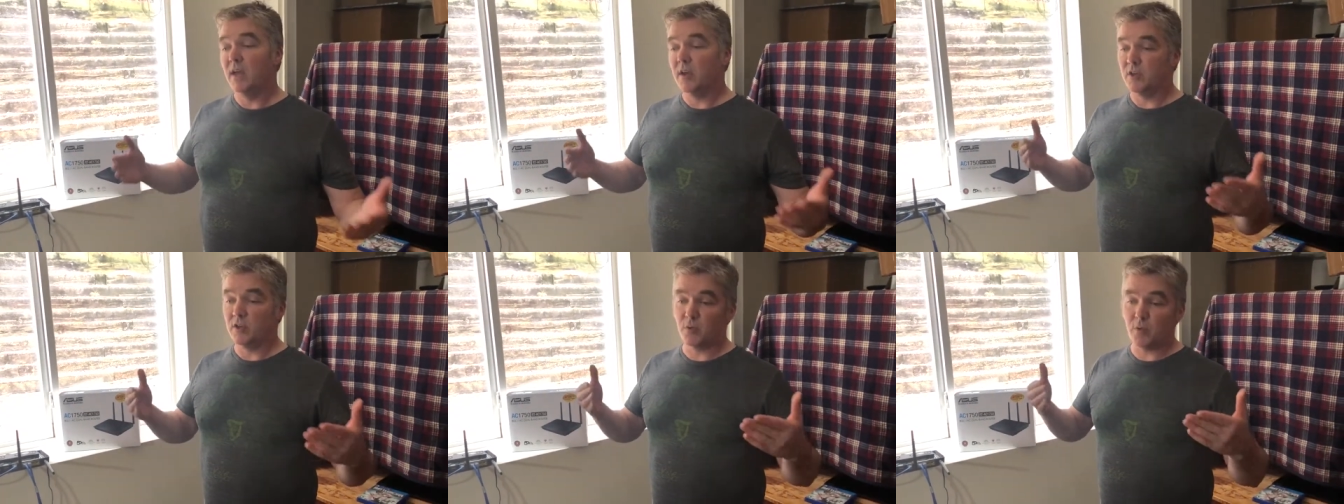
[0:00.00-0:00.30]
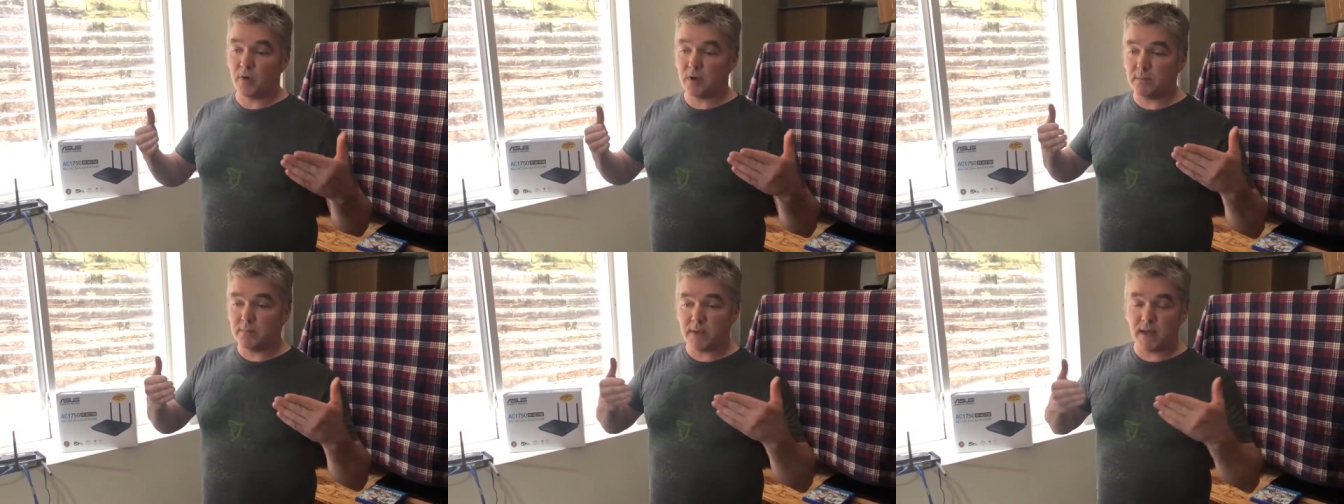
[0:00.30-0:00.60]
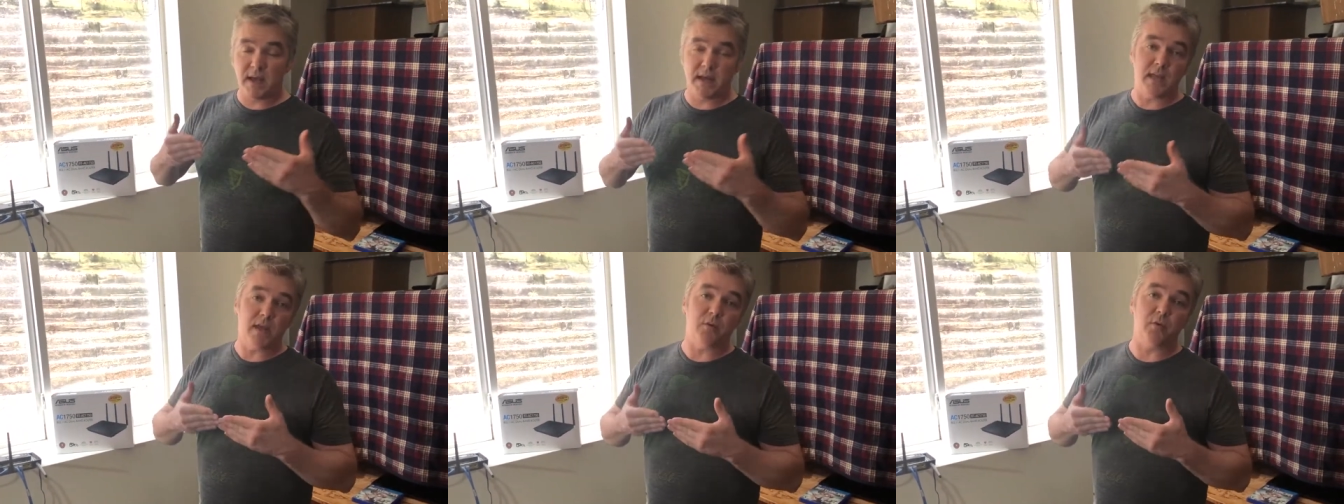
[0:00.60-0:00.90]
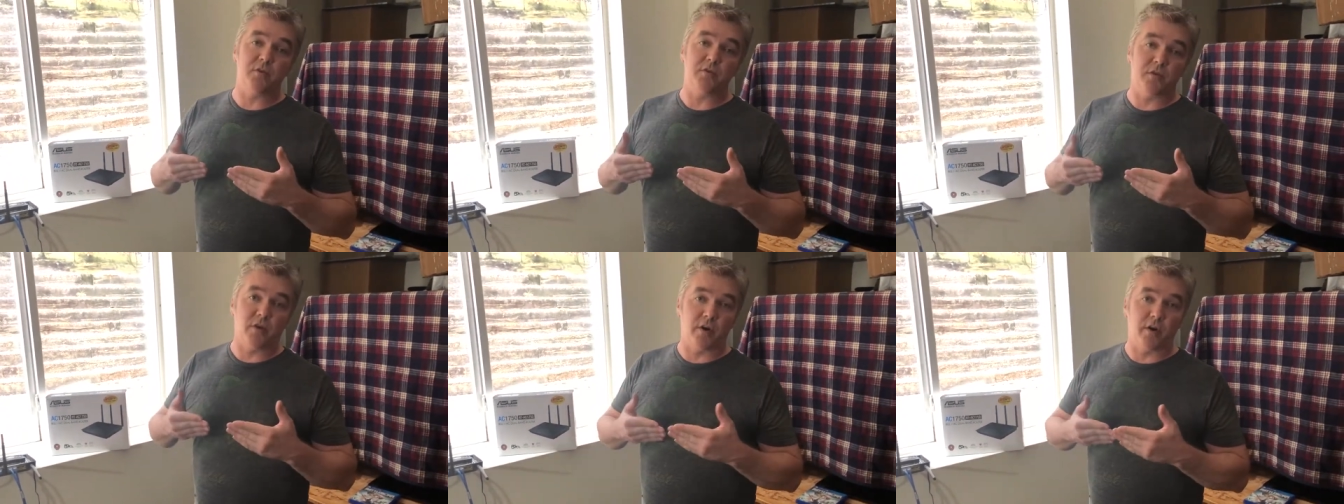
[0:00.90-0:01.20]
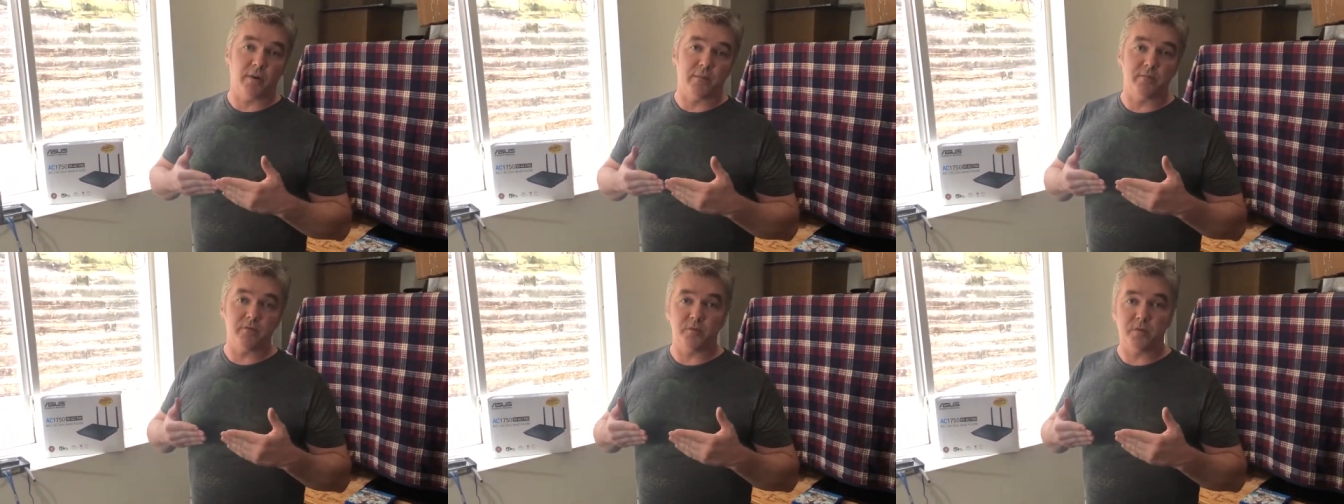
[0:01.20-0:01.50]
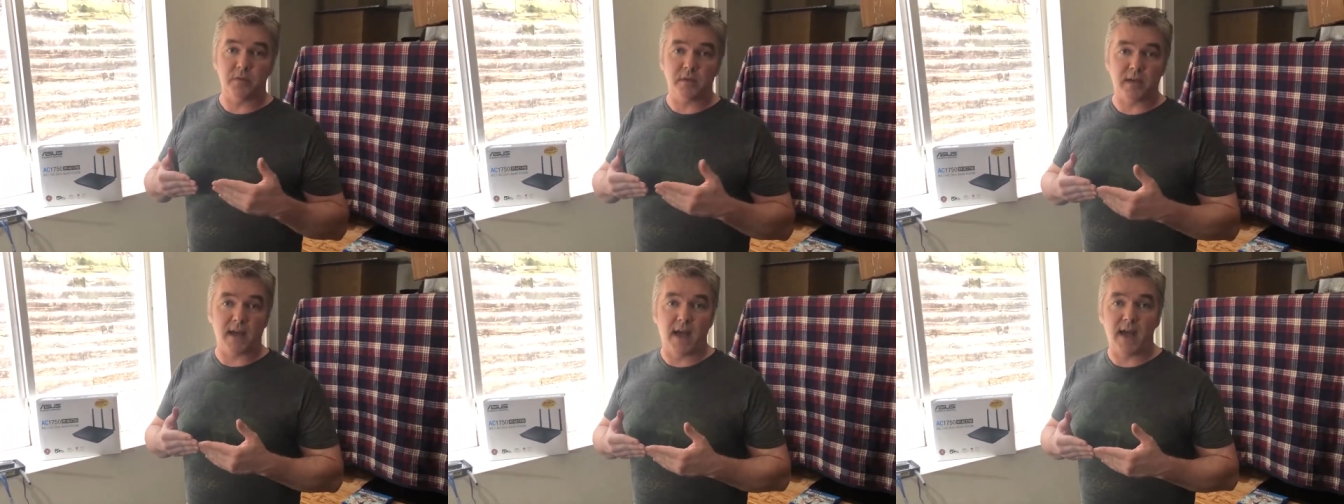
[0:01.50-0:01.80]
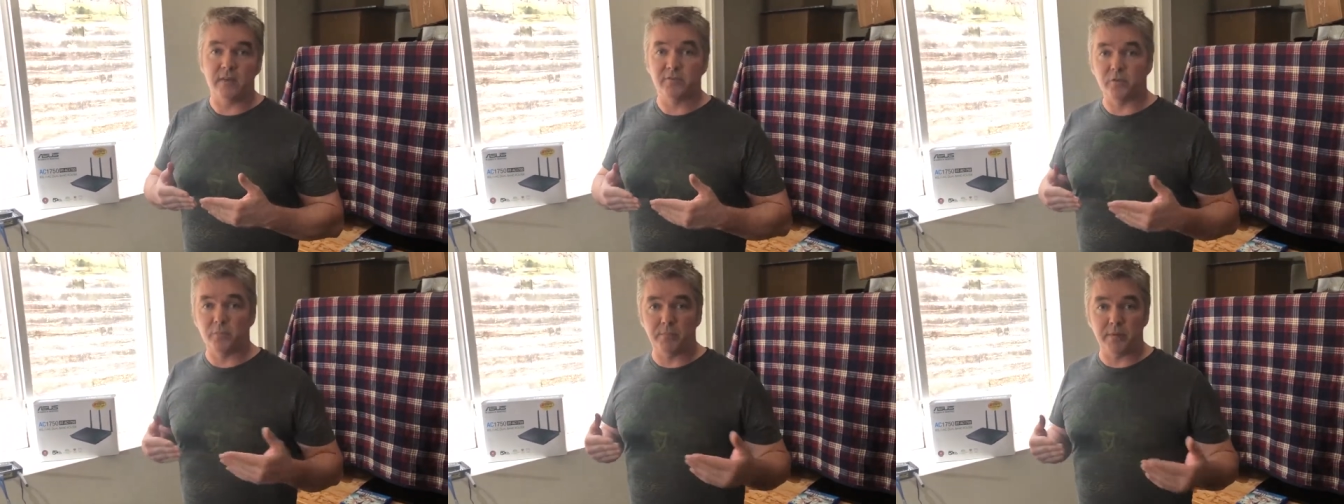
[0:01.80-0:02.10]
you want to be on equal terms with the
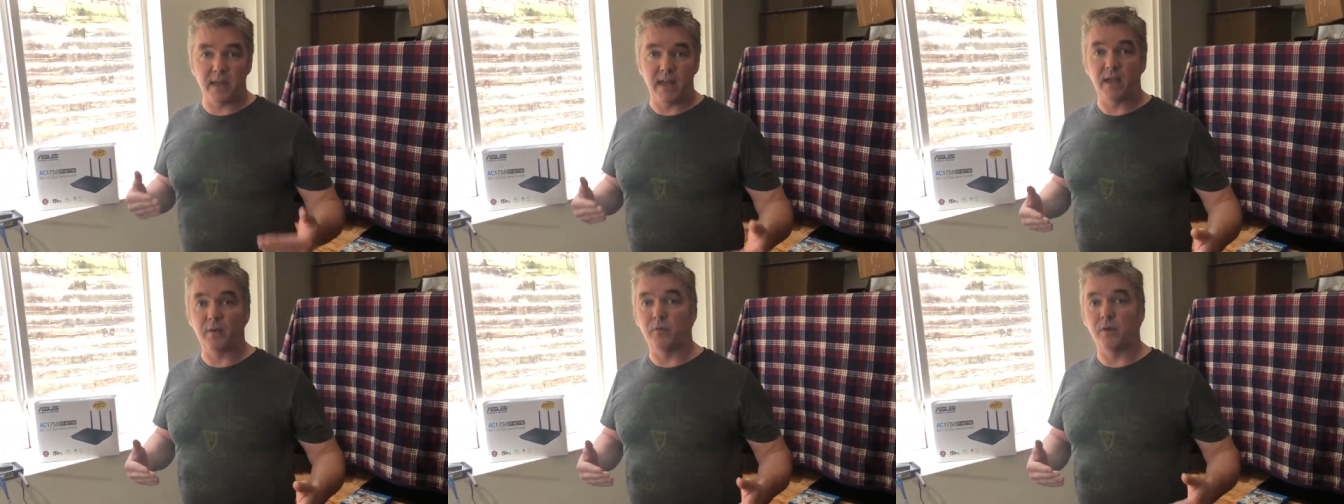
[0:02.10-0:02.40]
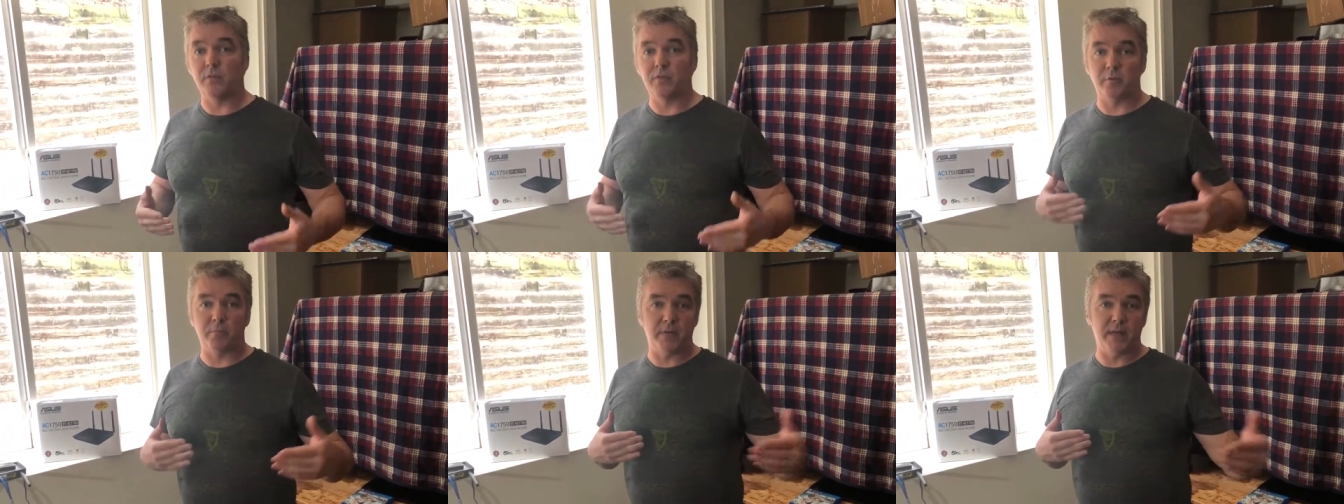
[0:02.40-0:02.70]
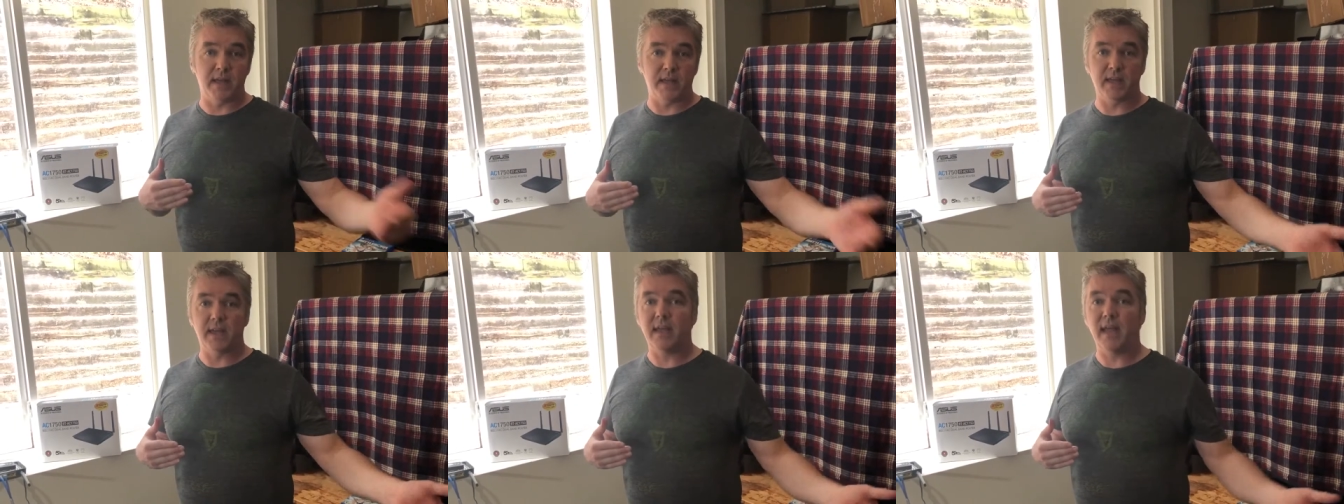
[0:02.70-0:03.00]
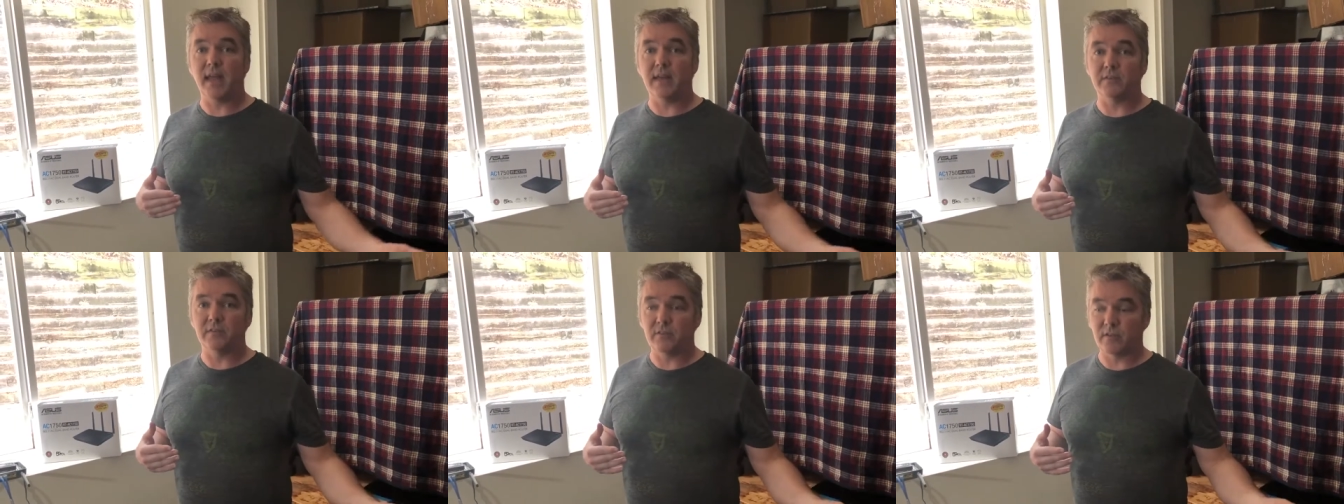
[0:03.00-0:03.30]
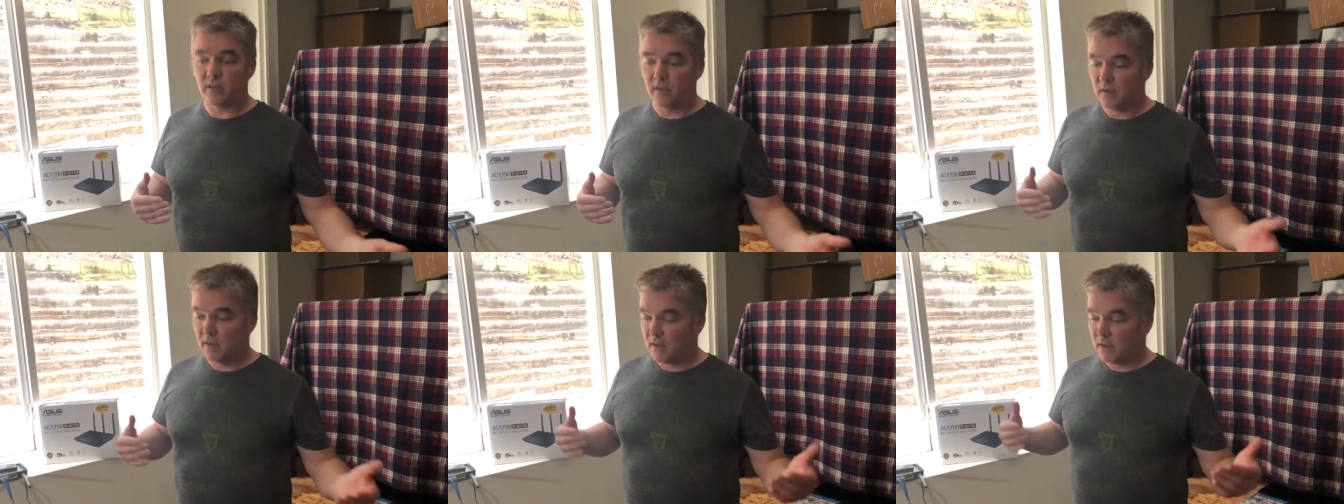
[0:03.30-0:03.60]
guys you're playing with or playing against.